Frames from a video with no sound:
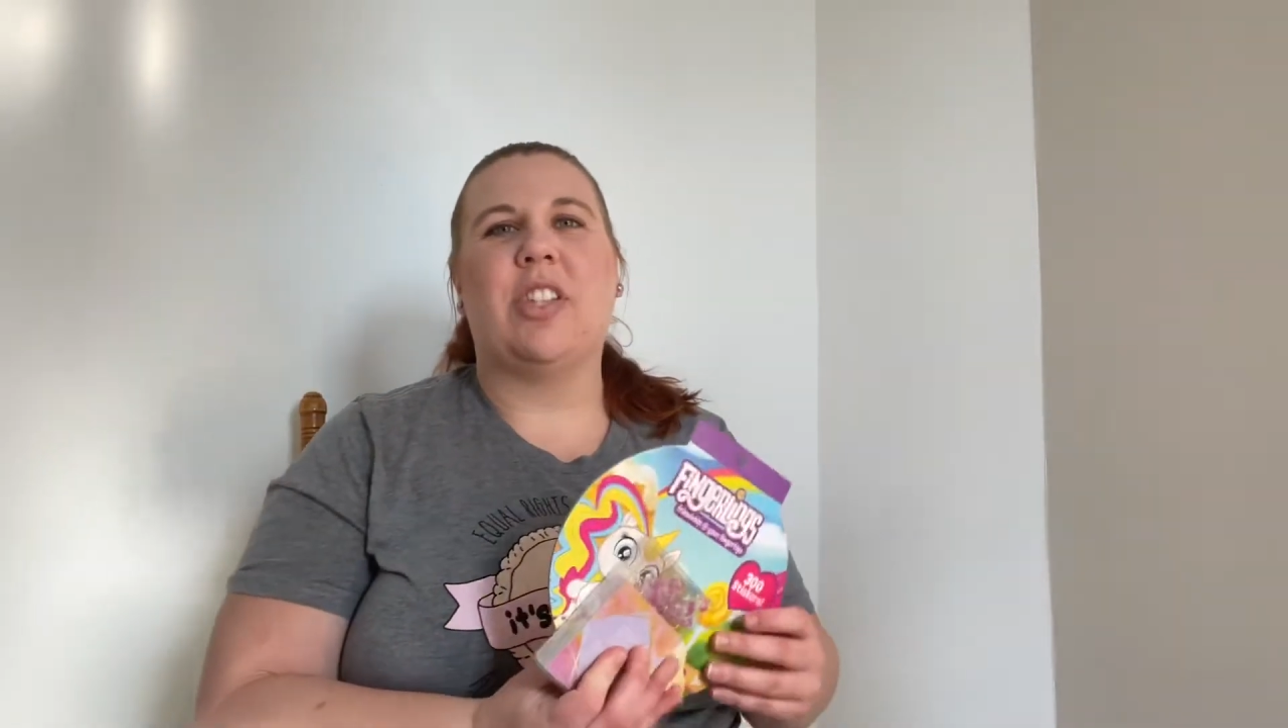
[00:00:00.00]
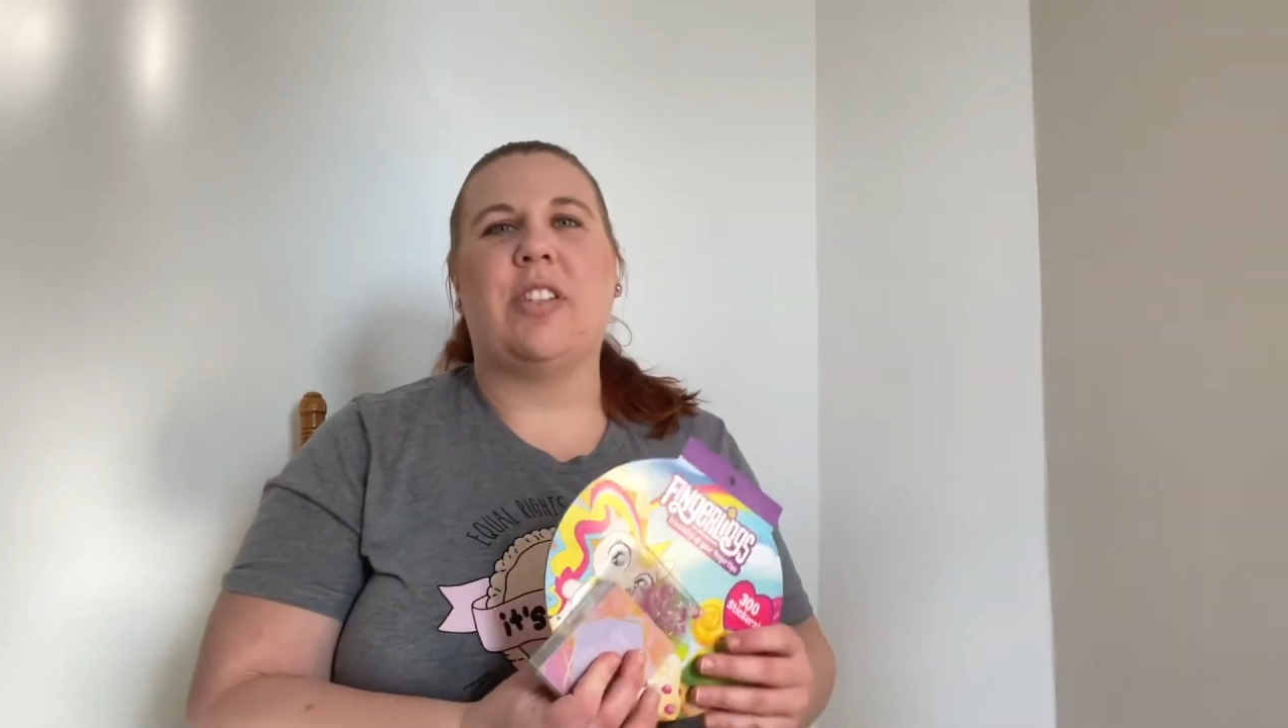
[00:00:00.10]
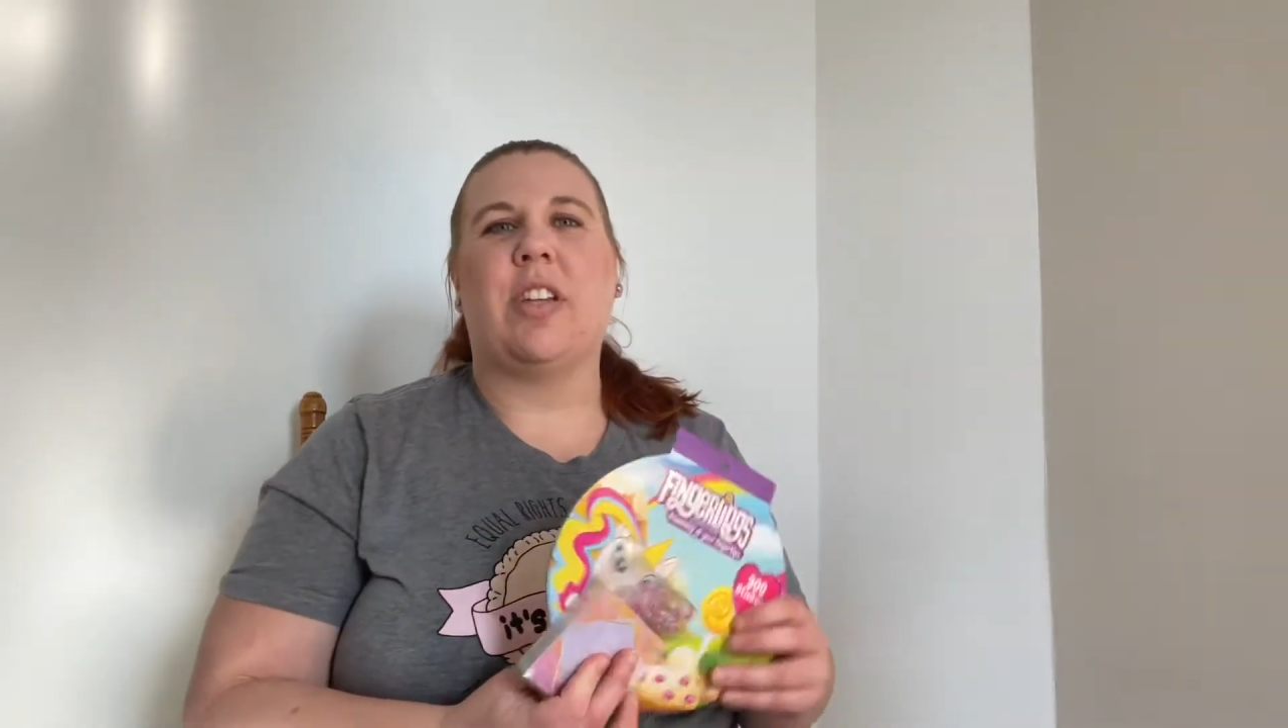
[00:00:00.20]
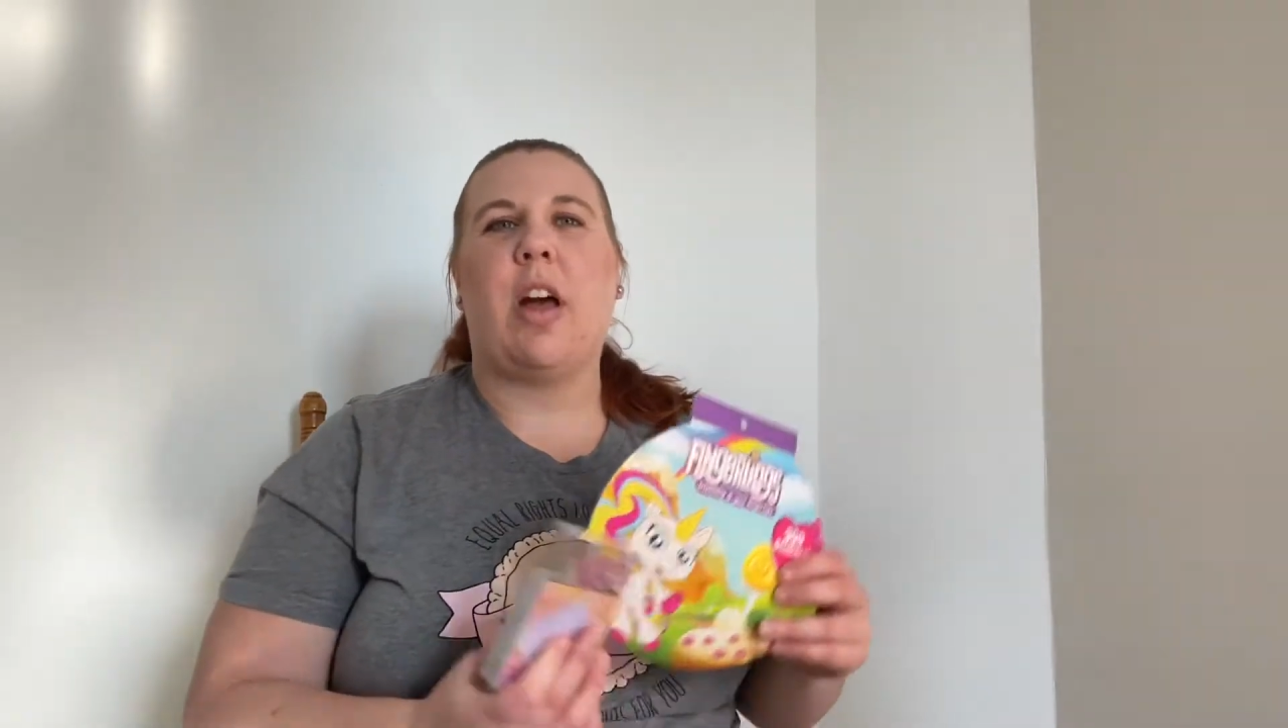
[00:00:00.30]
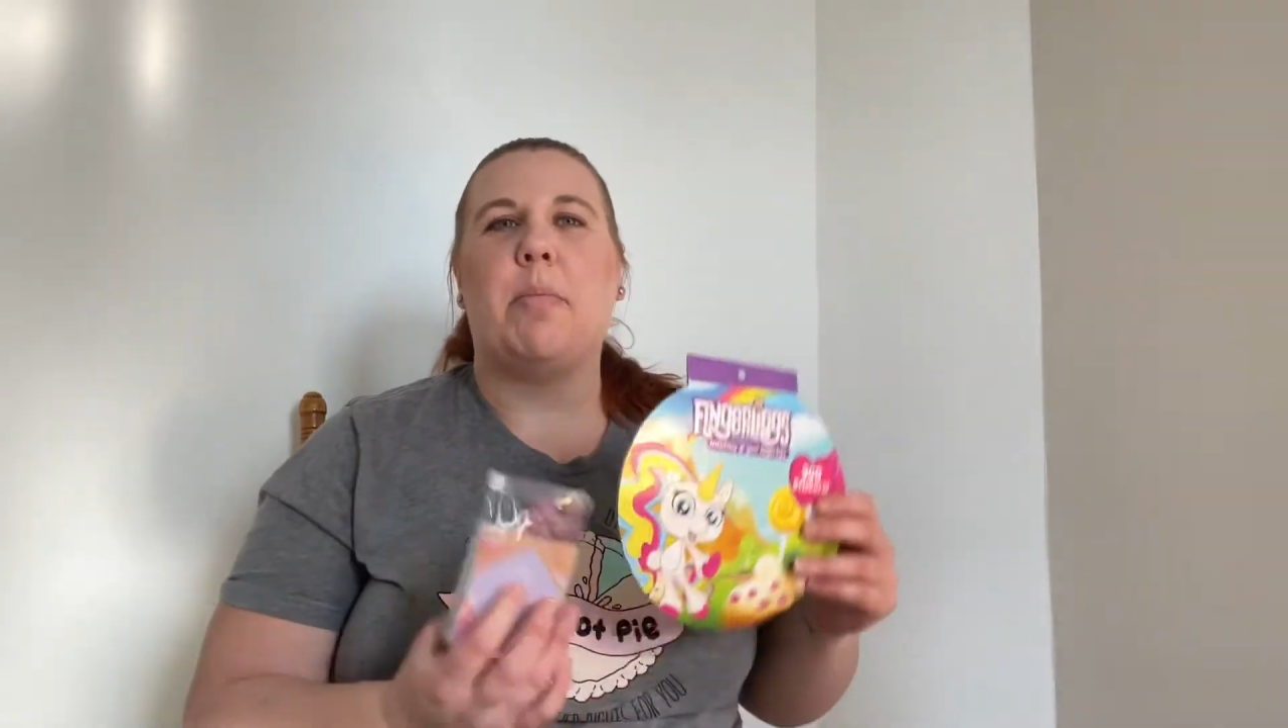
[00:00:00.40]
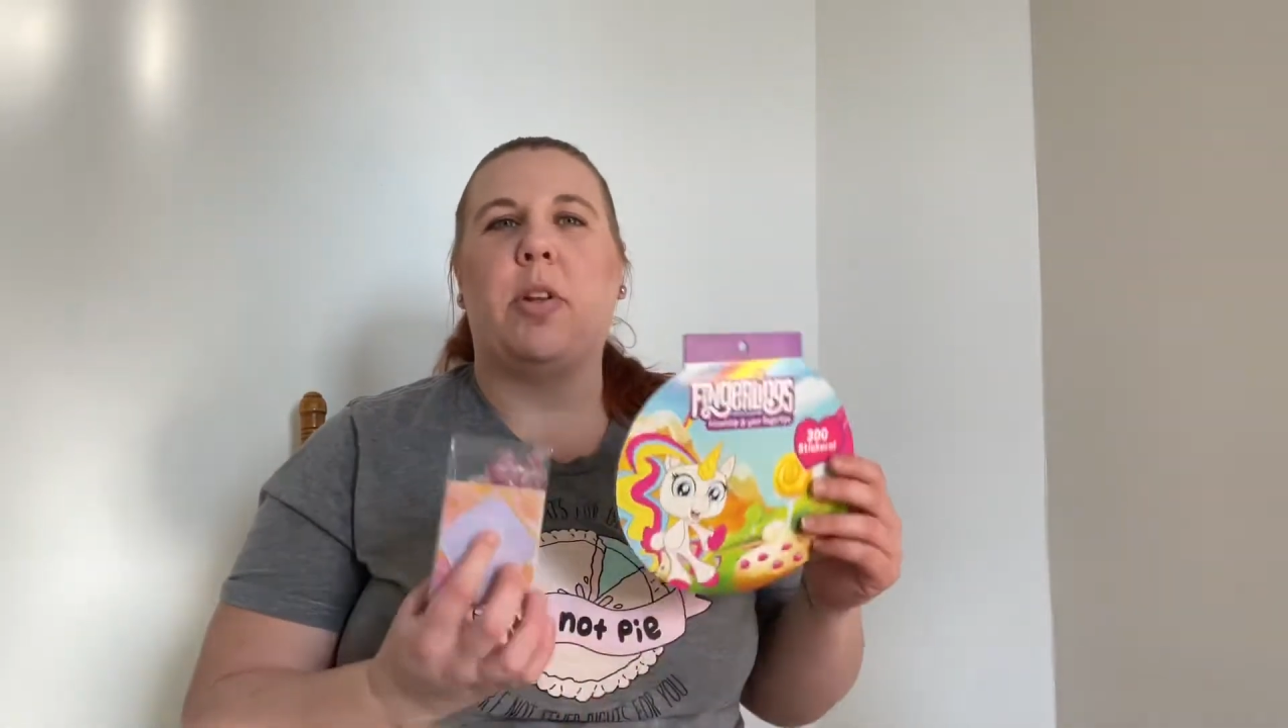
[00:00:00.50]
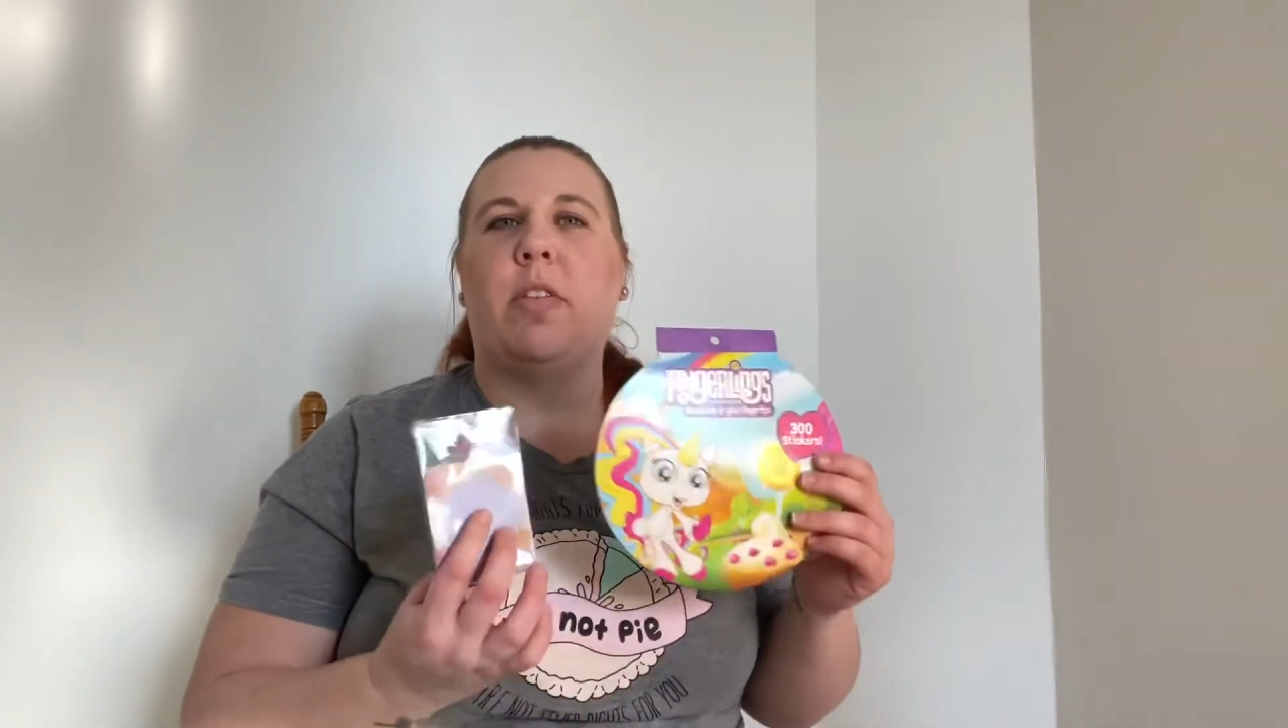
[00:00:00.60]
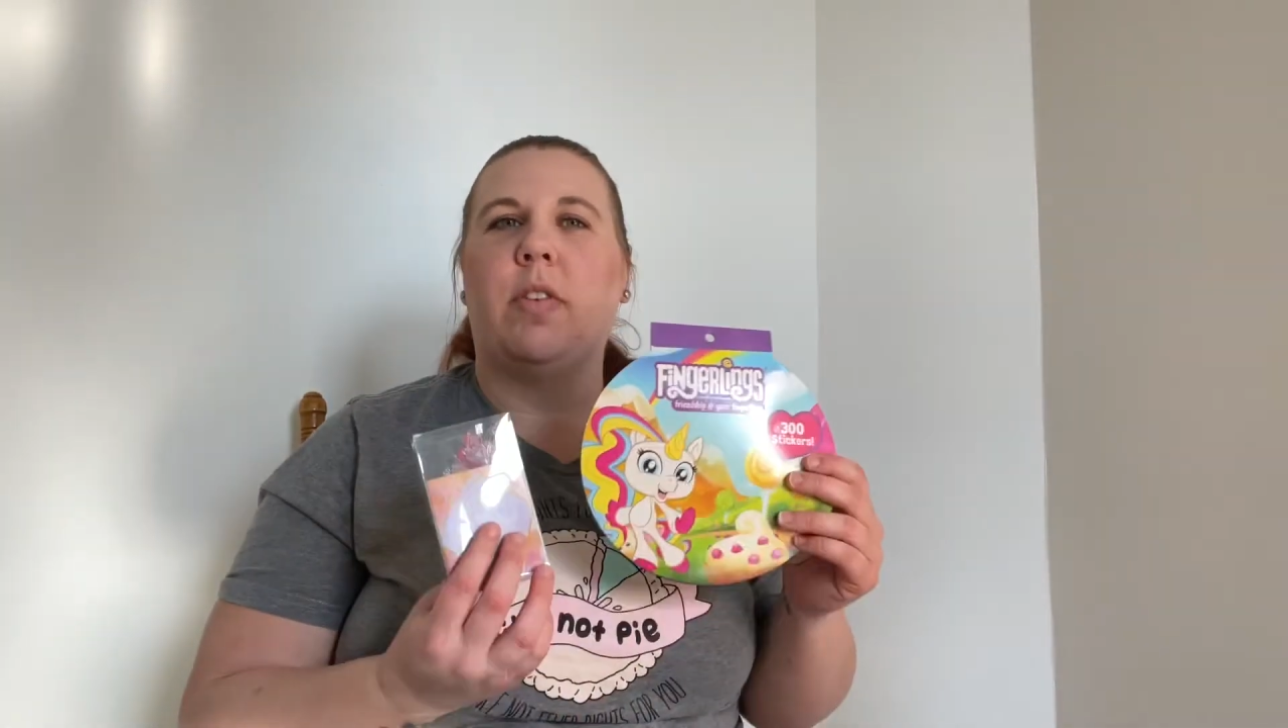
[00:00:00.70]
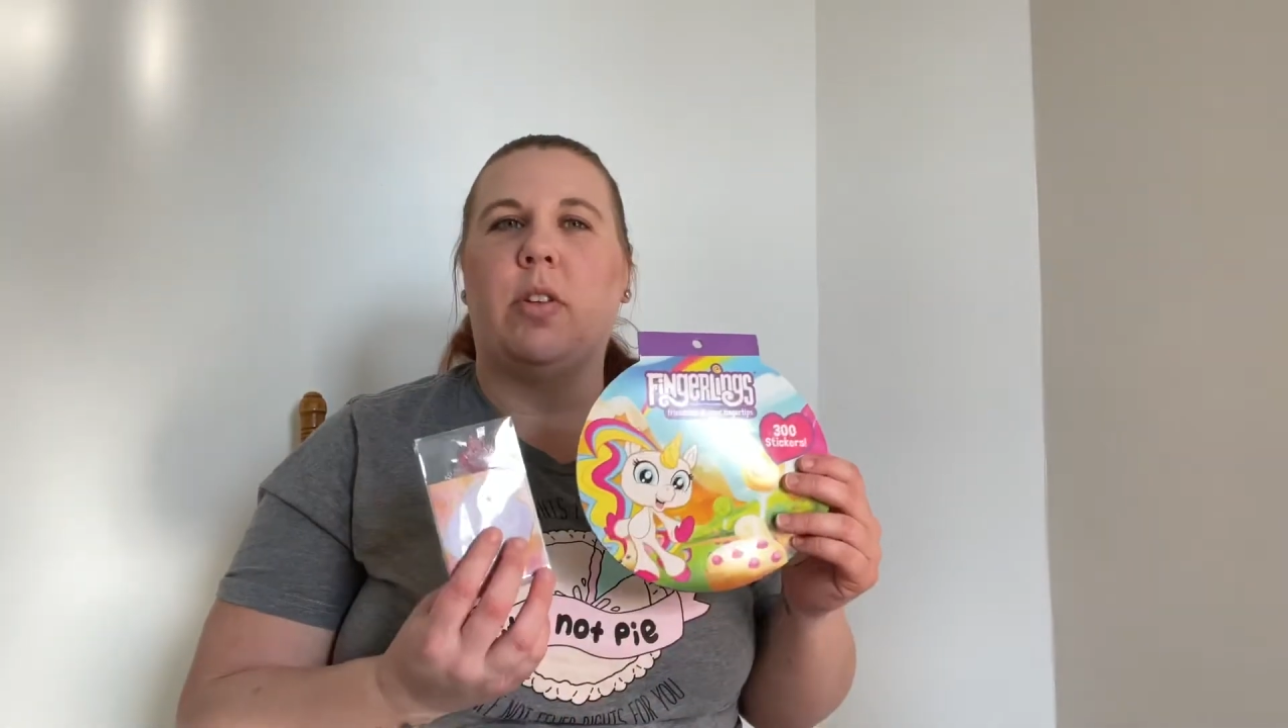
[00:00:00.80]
just a couple of